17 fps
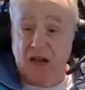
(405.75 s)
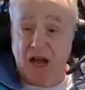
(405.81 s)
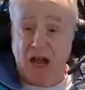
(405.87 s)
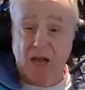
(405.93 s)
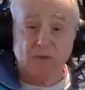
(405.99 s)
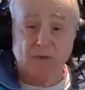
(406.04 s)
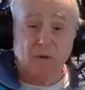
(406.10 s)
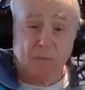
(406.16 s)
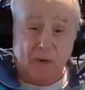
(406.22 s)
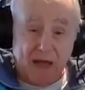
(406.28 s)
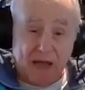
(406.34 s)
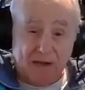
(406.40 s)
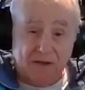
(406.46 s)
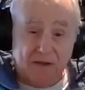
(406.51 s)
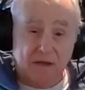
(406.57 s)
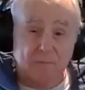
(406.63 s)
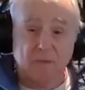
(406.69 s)
Yes. I am
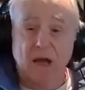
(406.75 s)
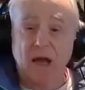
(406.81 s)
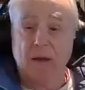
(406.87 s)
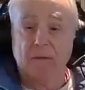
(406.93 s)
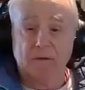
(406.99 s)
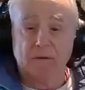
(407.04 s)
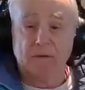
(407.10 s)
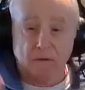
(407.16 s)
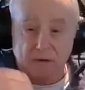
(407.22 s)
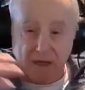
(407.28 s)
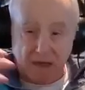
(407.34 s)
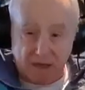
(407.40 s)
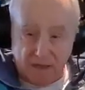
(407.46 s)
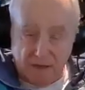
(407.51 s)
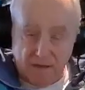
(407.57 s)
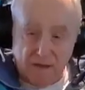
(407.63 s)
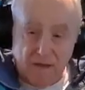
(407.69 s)
abandoned. My
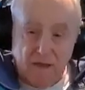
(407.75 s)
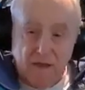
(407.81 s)
okay.